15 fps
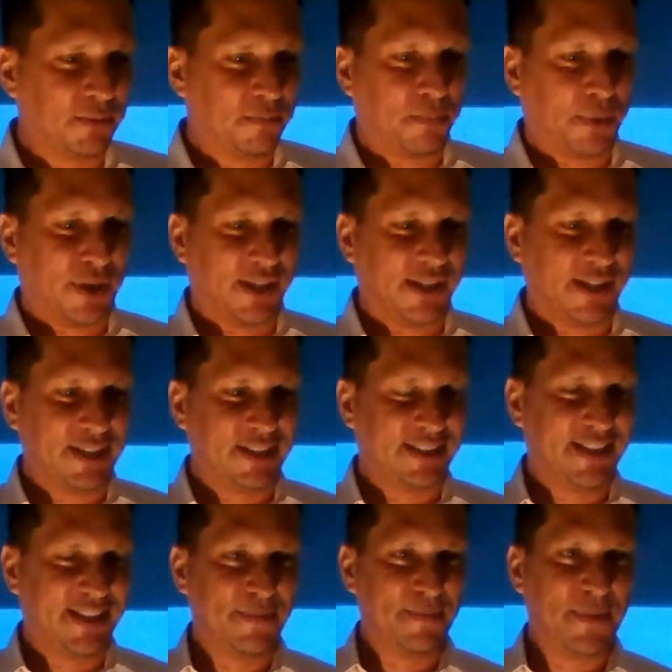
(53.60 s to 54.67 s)
part,
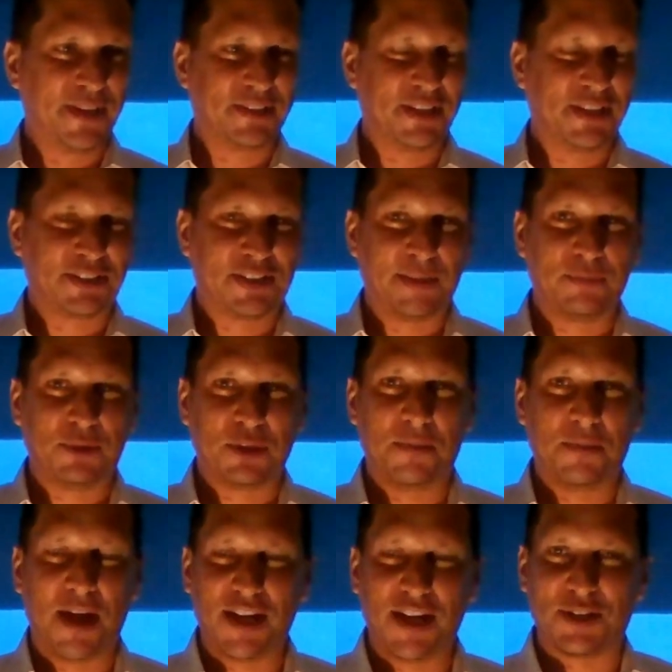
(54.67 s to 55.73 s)
except
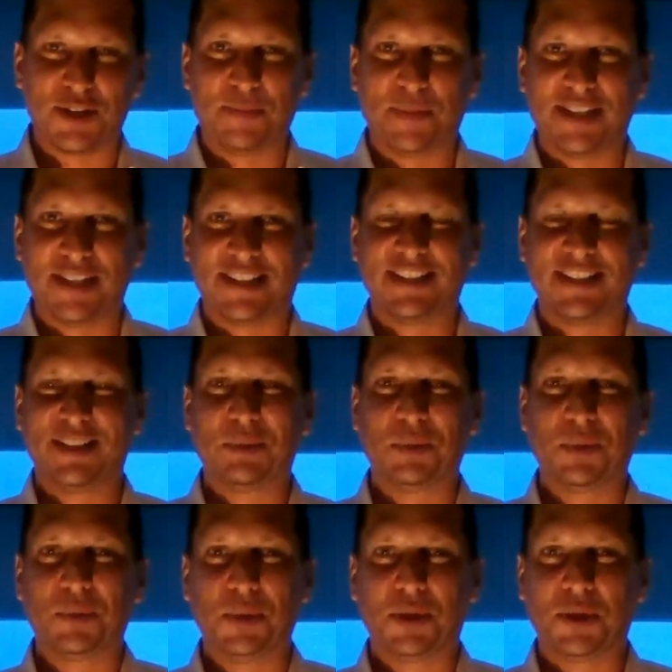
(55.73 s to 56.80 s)
Tommaso, but
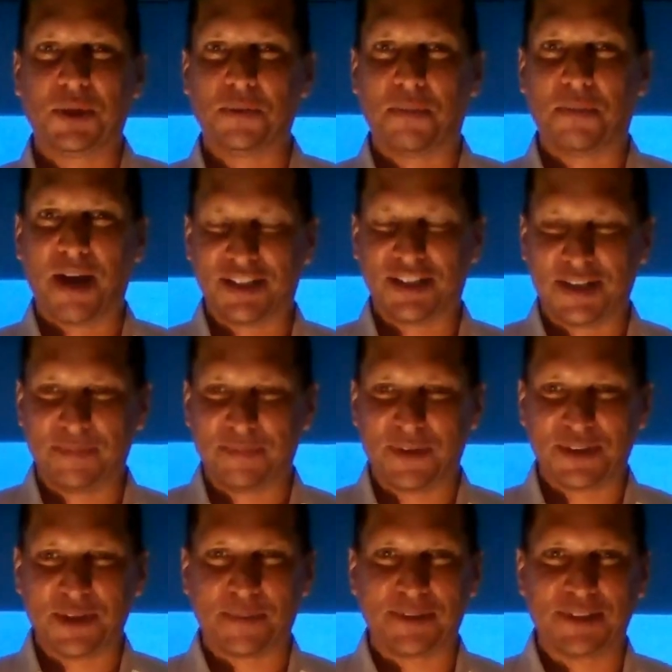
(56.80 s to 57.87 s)
we couldn't pass up this
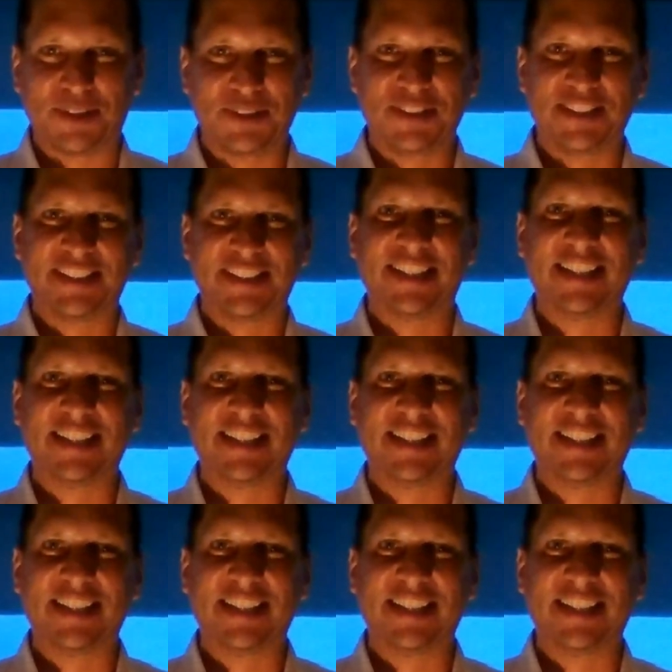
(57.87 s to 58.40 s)
opportunity.